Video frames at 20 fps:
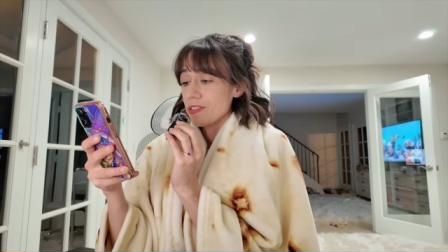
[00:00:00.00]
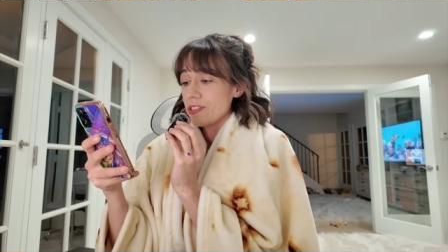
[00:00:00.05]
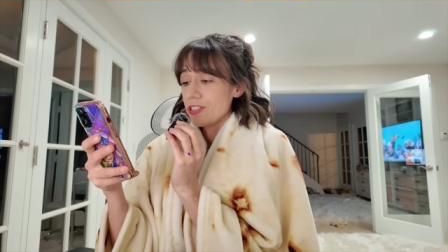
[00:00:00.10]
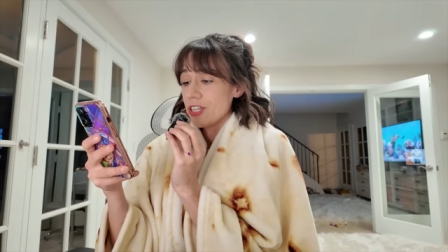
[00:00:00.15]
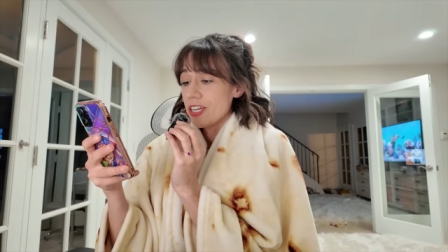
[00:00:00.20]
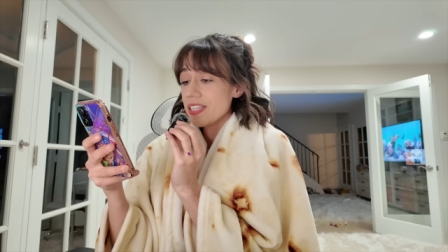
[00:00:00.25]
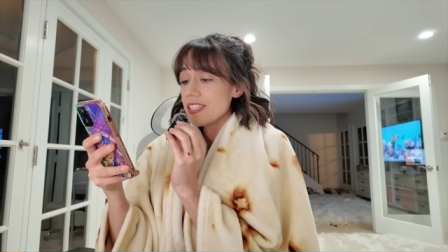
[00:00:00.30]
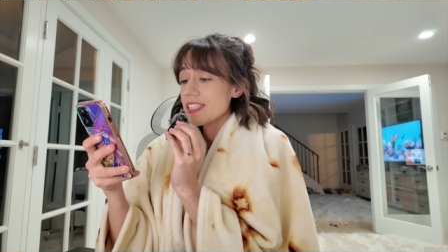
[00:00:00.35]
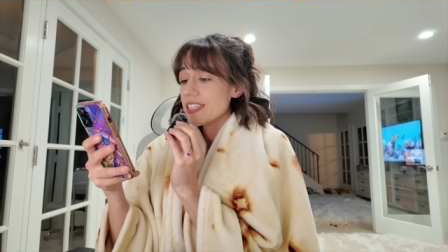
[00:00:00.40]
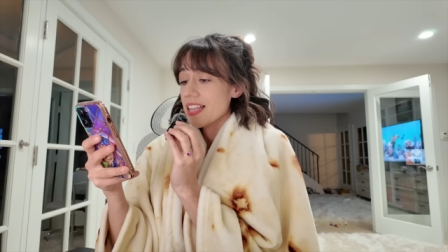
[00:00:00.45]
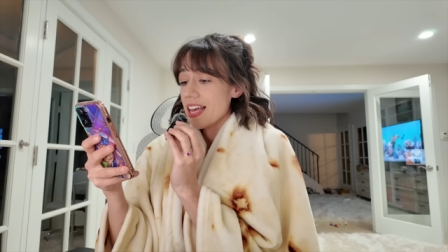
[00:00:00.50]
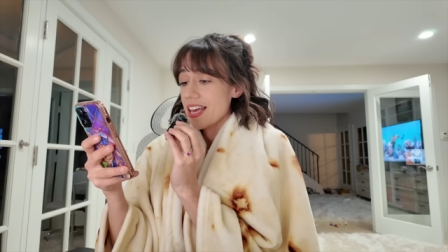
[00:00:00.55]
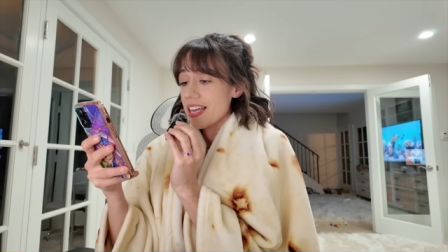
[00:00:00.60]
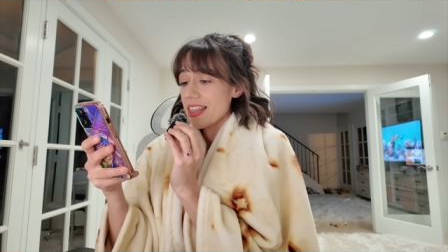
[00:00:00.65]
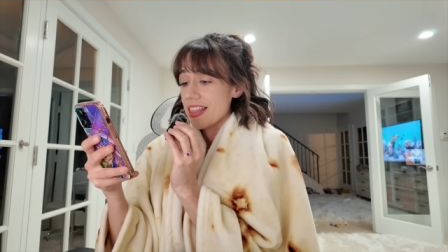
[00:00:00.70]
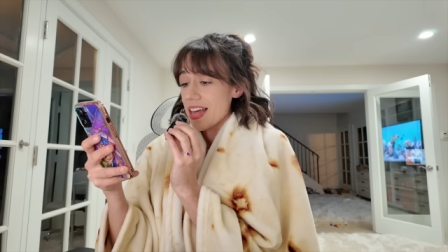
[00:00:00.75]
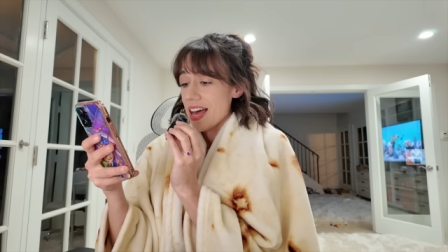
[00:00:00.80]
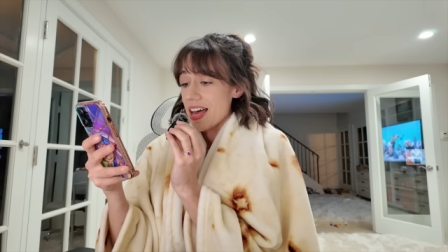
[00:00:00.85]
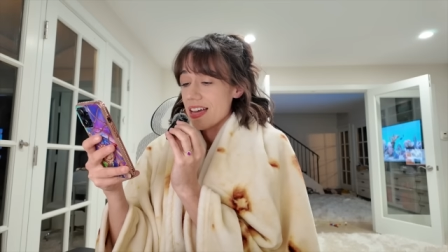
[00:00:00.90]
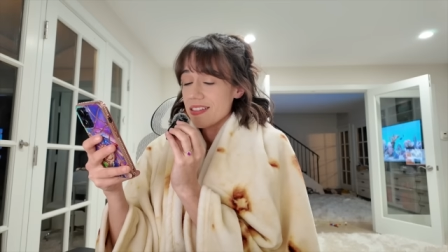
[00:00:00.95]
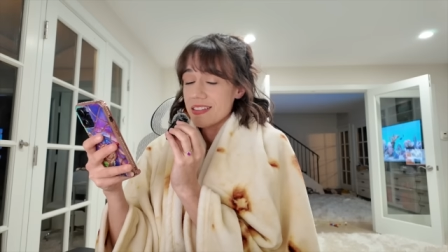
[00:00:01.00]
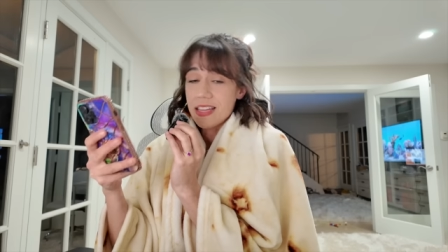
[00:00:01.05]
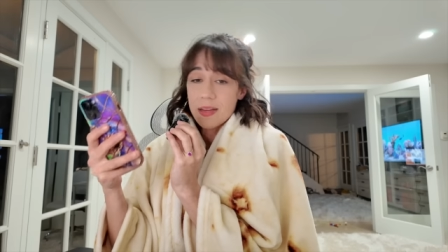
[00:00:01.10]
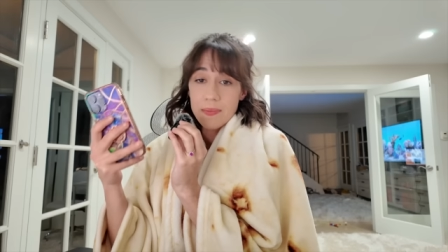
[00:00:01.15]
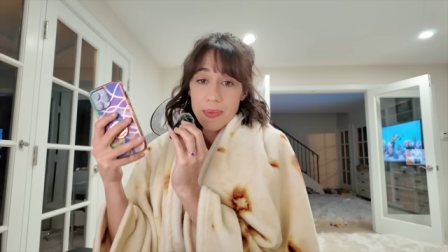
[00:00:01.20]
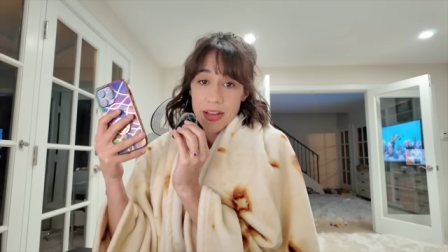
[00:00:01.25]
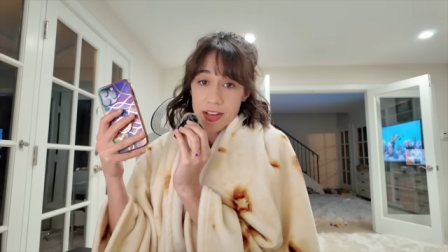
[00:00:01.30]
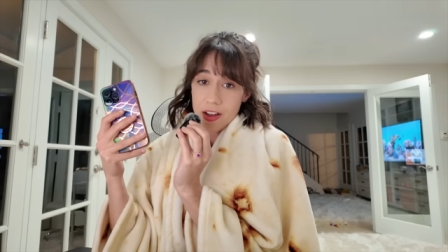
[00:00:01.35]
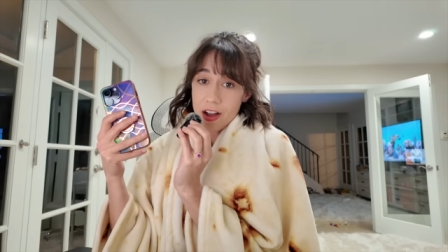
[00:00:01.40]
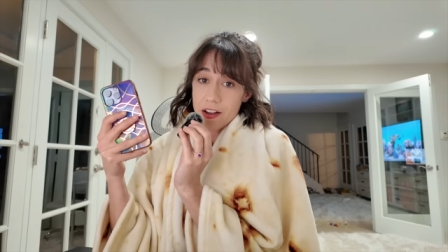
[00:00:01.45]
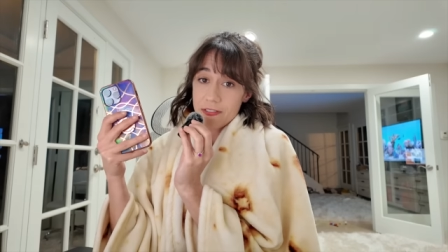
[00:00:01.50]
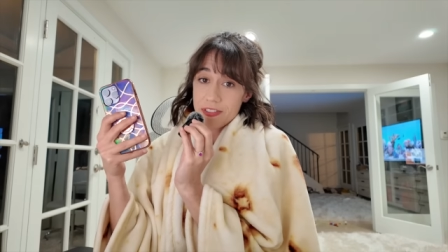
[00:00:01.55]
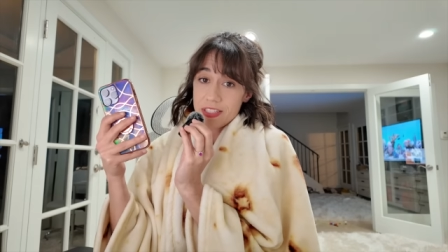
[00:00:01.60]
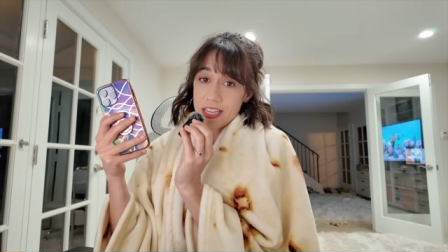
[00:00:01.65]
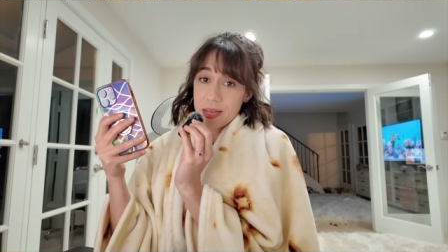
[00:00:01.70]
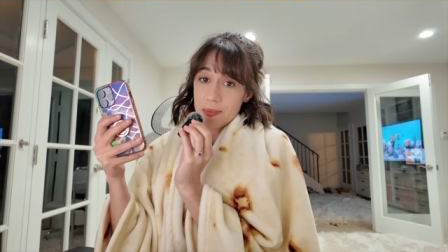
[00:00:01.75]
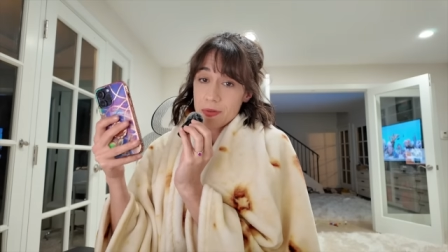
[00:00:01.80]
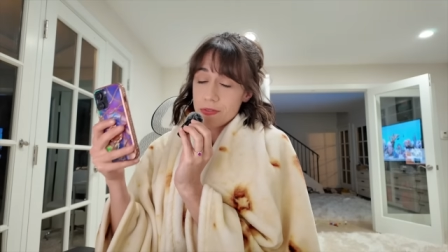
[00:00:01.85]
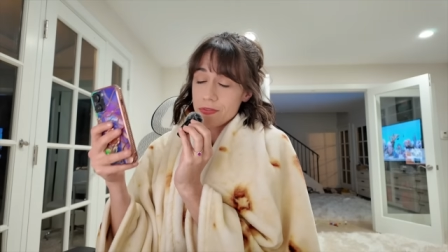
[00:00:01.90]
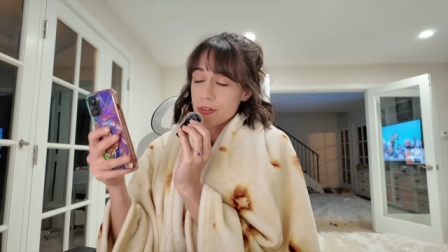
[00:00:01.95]
just like that, like my coffee
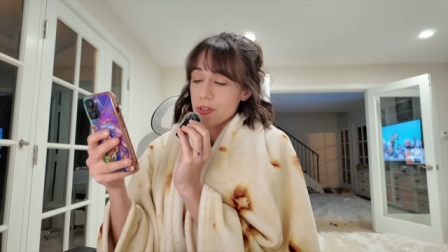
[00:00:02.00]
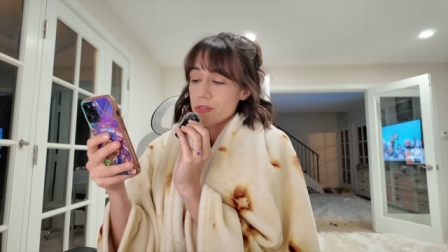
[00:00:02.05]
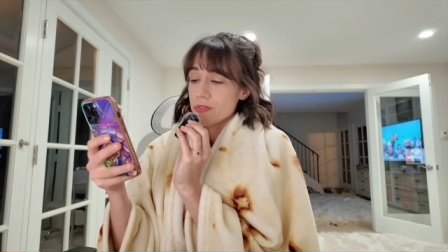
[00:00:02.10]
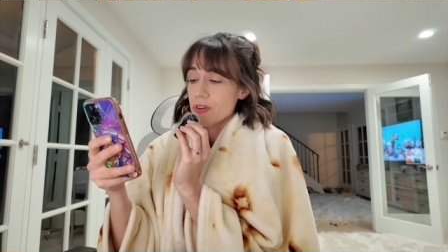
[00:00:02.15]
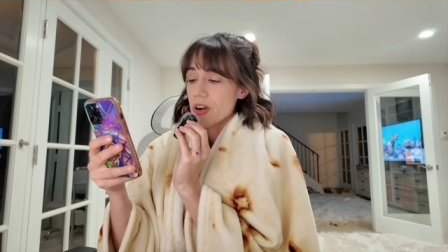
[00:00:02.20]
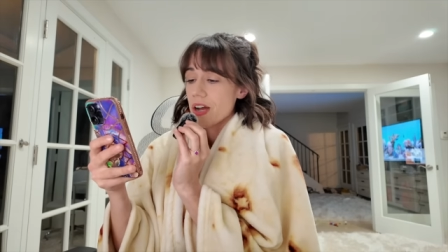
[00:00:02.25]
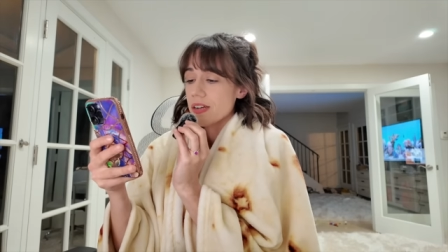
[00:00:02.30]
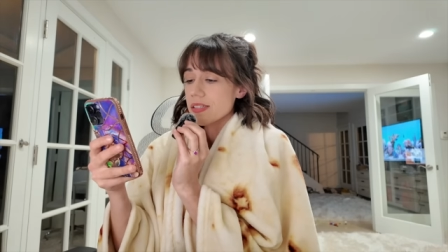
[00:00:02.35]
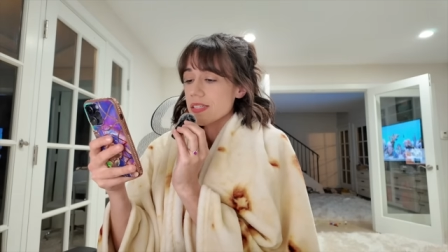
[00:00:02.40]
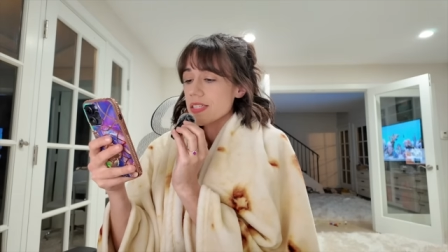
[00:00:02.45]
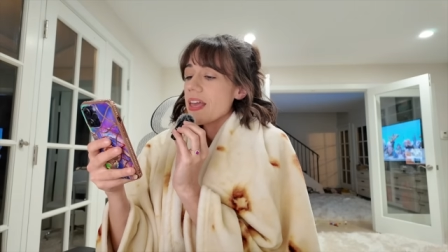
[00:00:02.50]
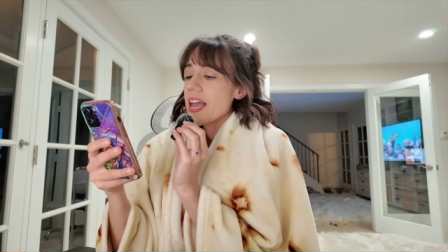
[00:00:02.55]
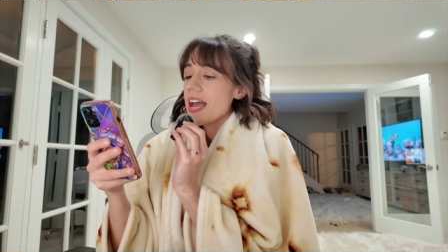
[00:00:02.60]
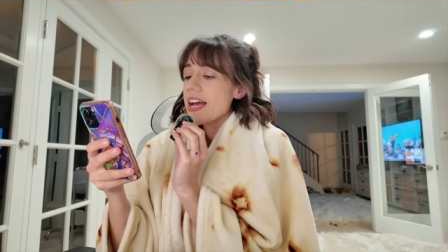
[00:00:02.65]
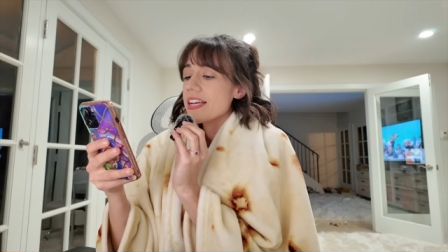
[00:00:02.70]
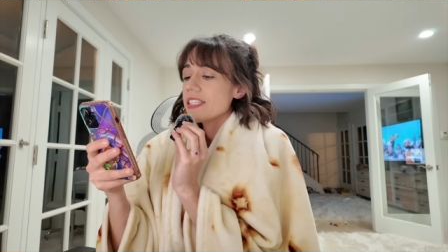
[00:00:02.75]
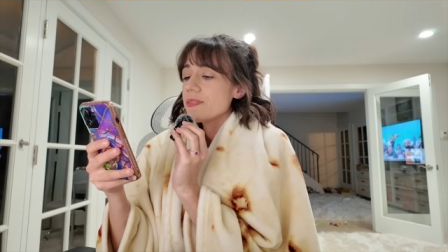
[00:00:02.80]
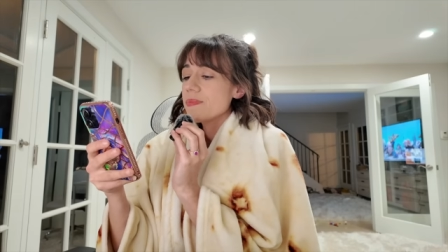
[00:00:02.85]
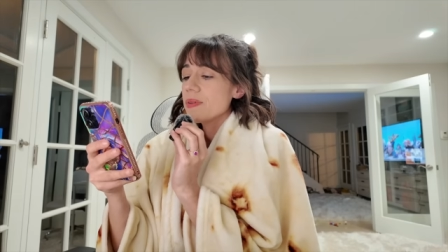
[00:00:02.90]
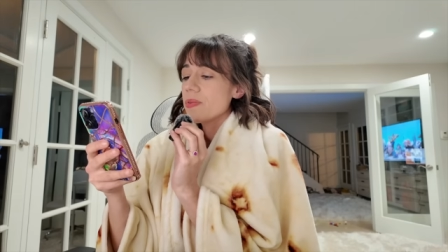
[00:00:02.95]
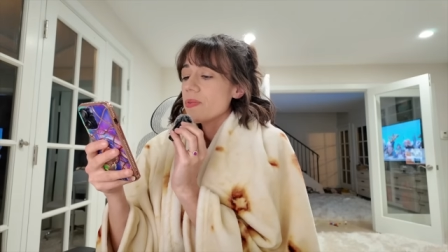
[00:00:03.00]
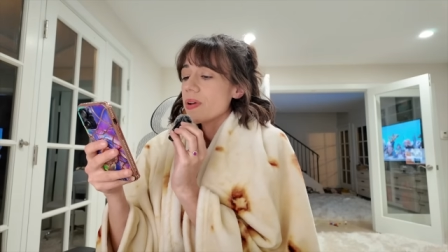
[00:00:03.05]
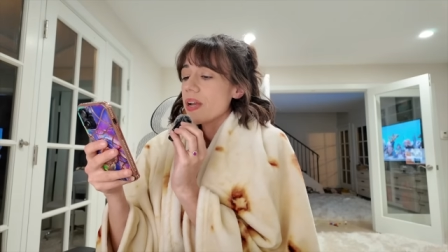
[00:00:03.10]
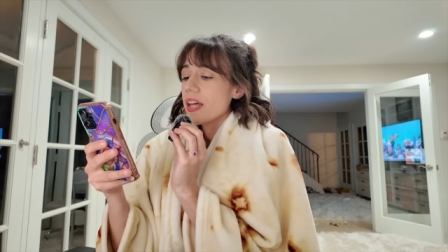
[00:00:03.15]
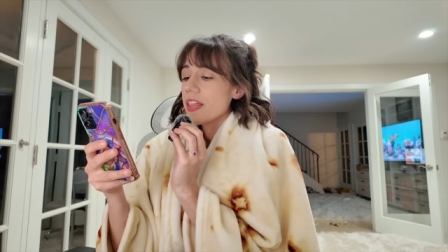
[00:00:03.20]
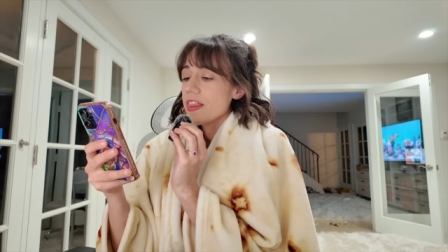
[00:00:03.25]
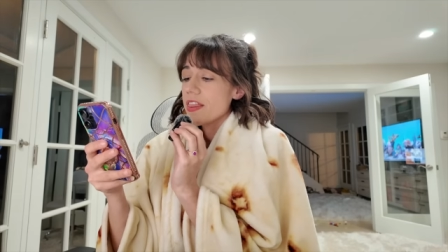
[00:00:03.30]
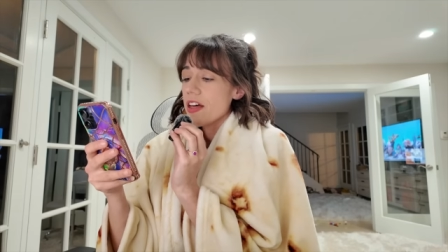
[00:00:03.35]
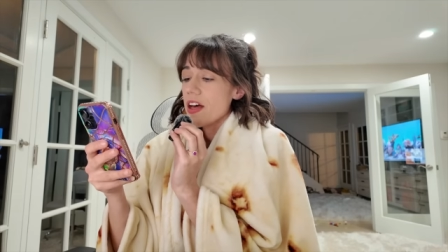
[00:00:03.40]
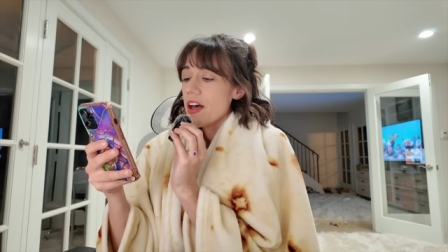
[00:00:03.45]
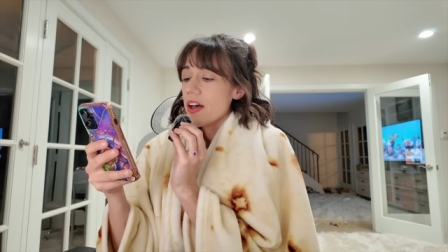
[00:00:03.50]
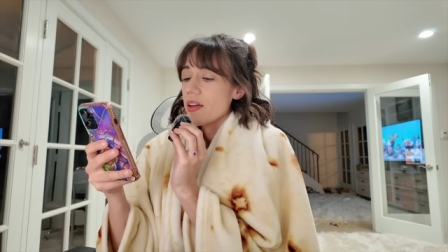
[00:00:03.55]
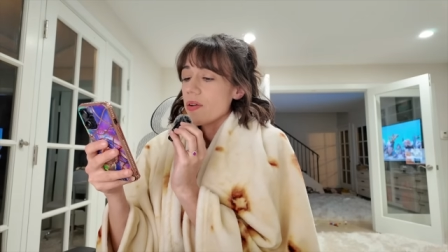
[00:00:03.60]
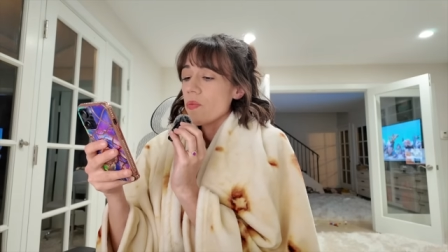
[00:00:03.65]
table full of rocks. They asked me what I thought.